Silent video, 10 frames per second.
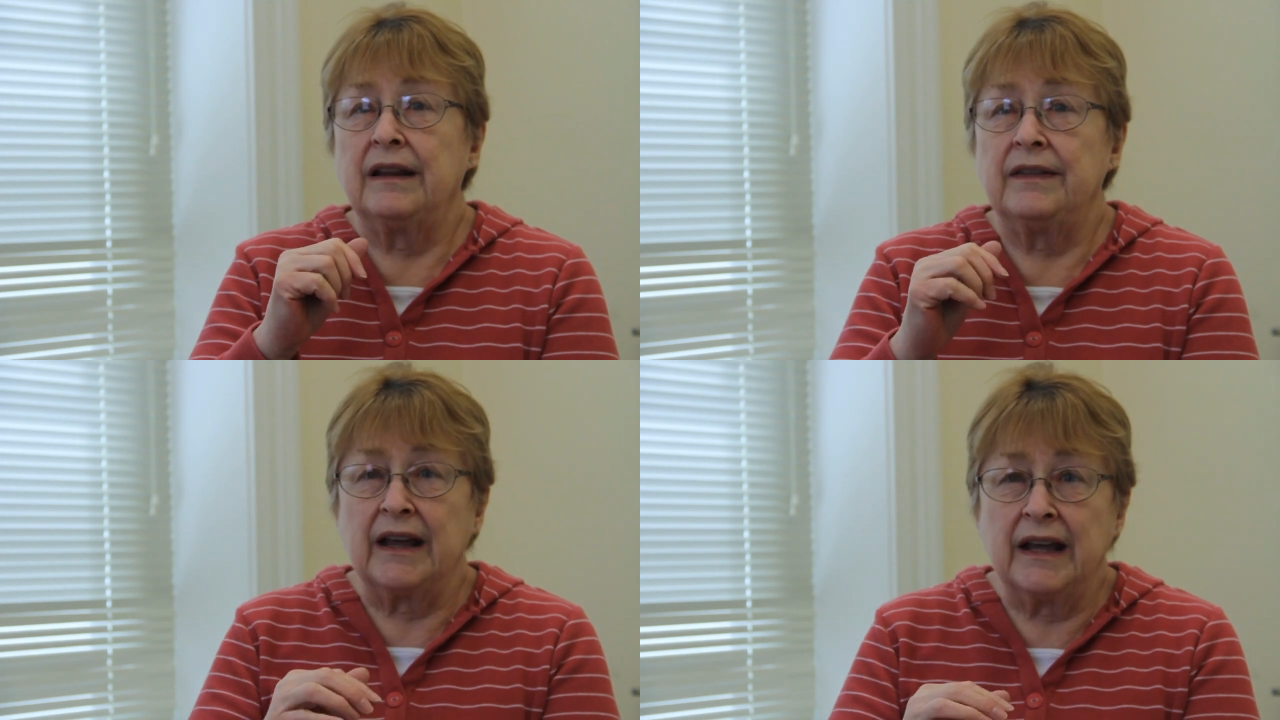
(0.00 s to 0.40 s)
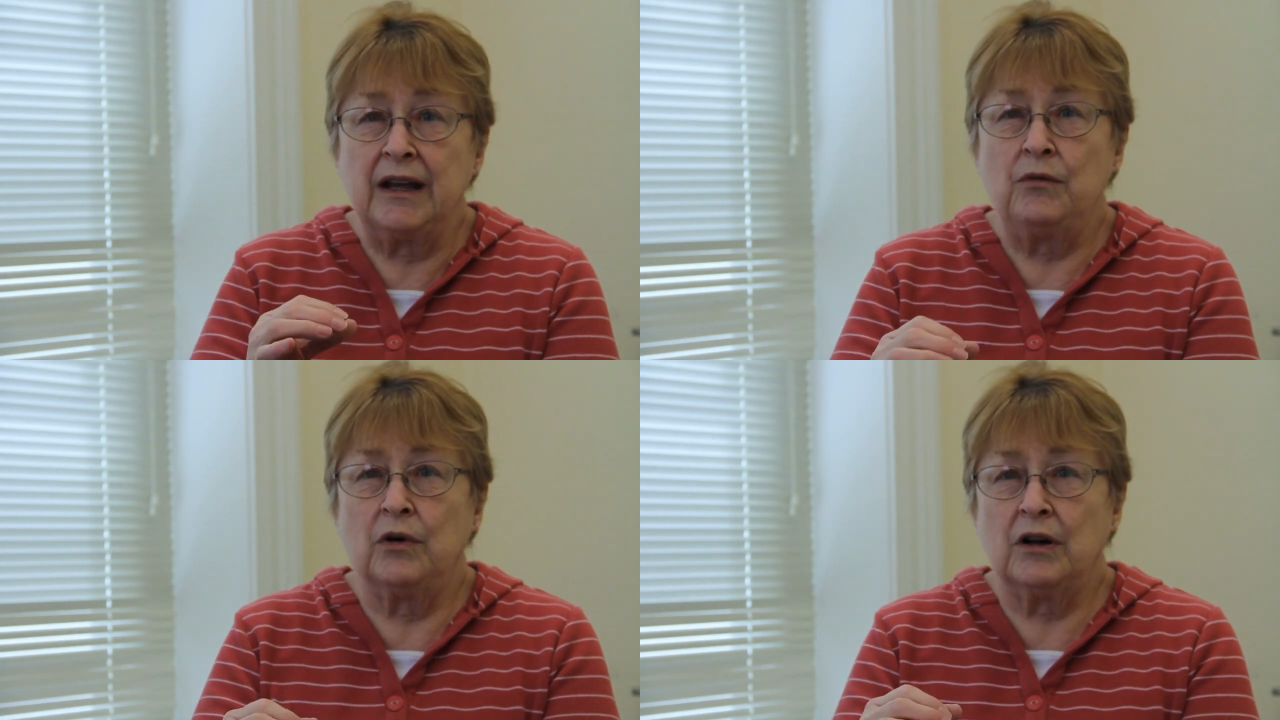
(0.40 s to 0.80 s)
that
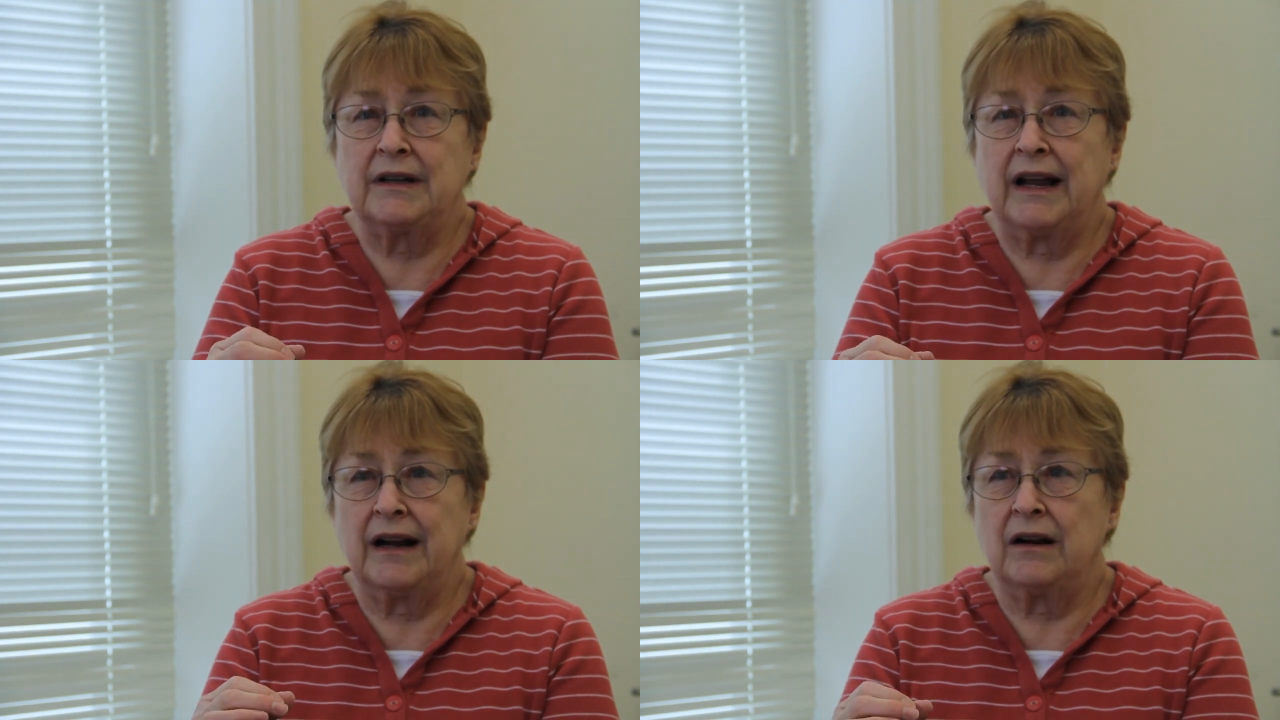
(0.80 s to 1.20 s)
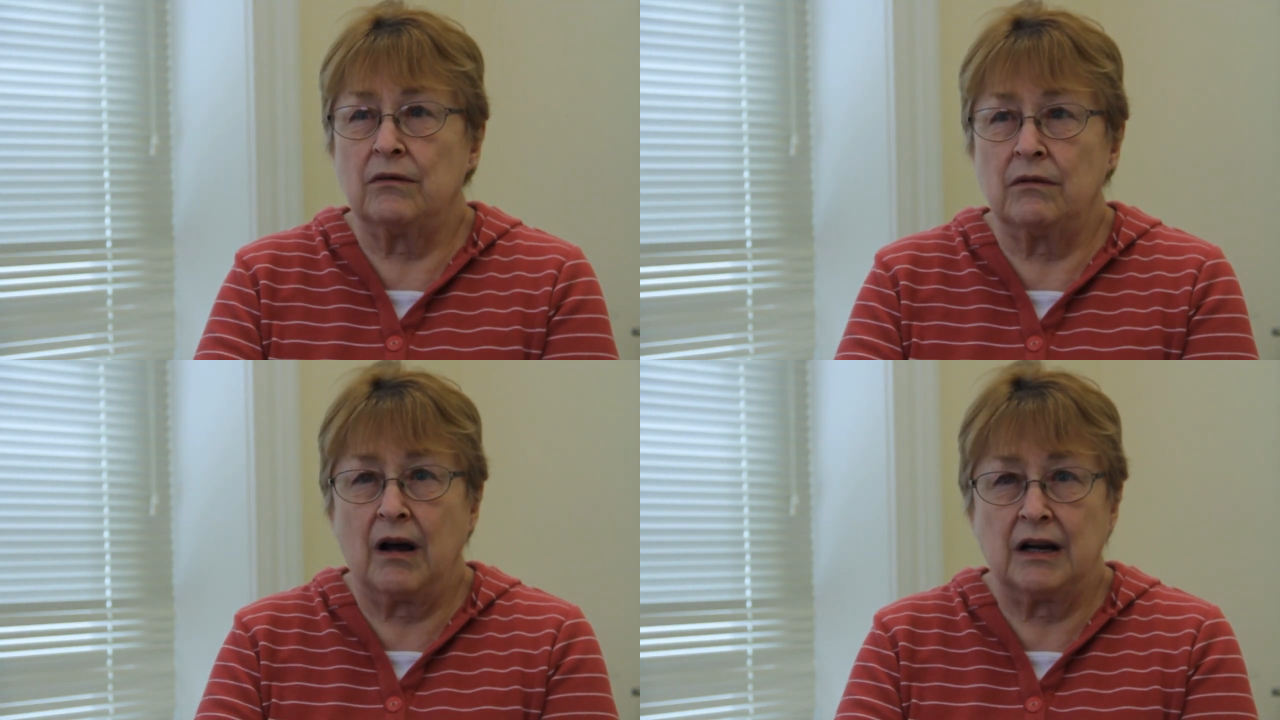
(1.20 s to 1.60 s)
he worked at a
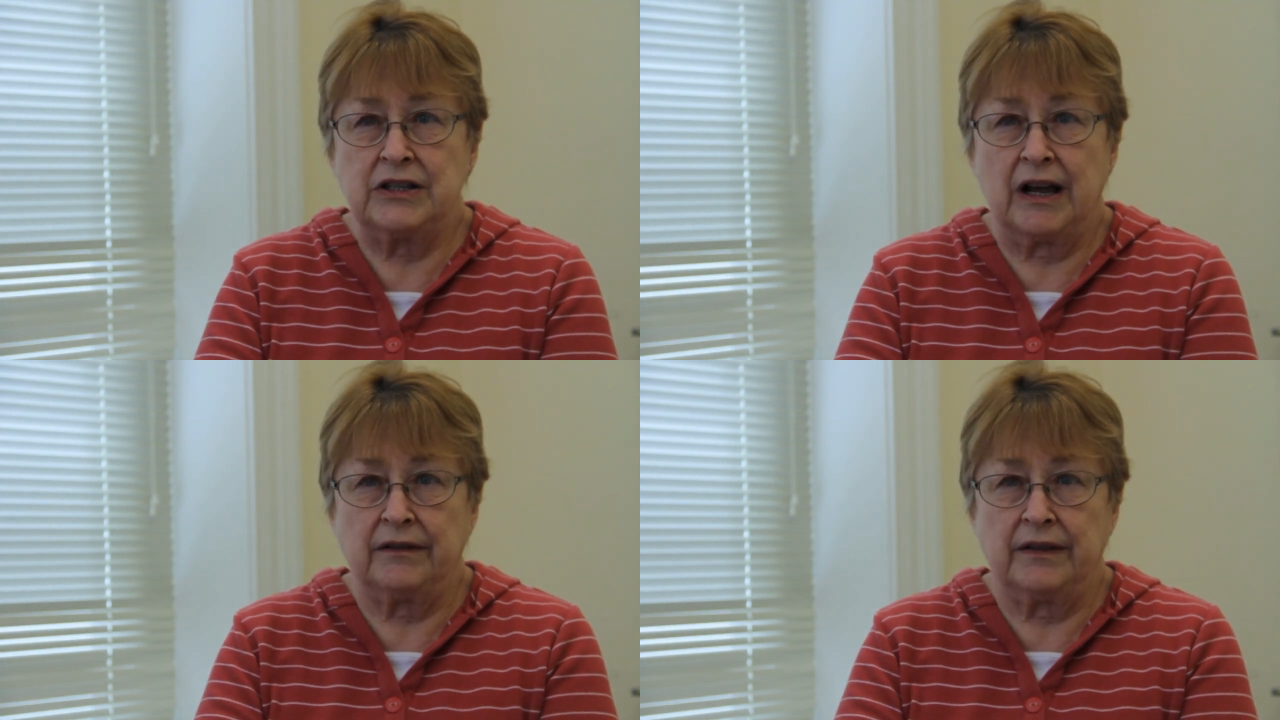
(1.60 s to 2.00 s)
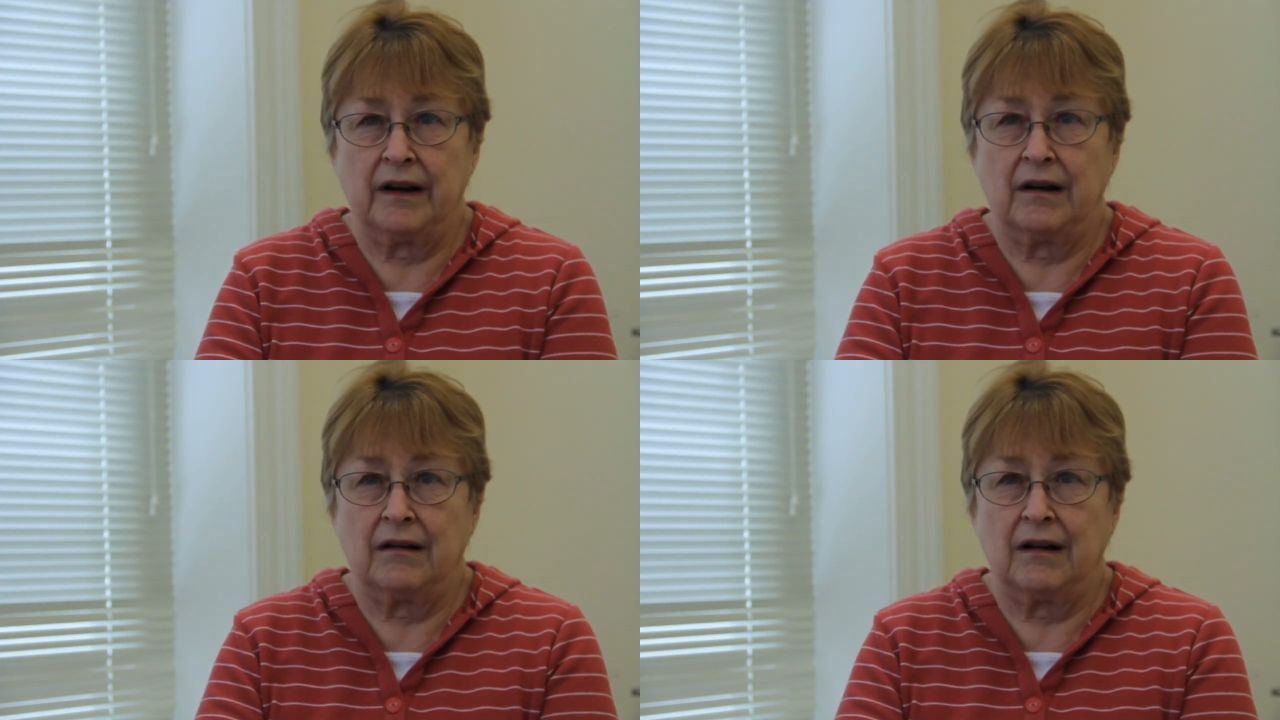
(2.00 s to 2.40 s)
garage out
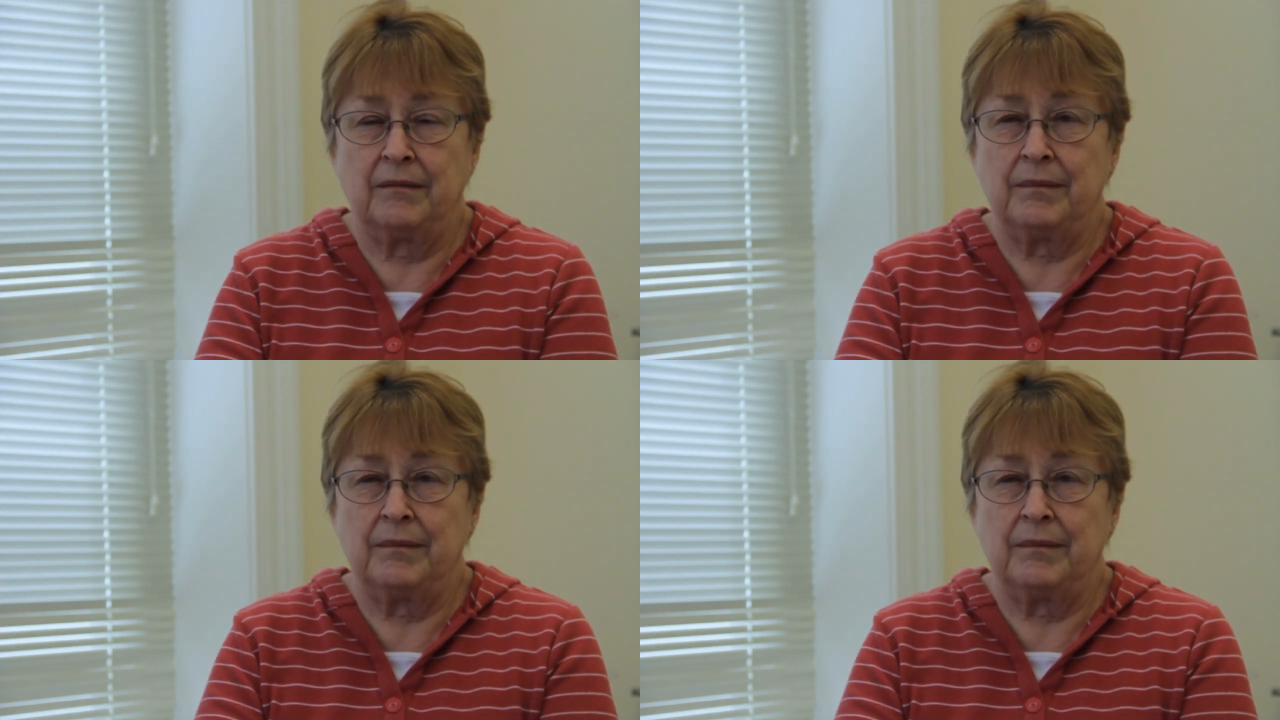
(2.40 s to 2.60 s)
there,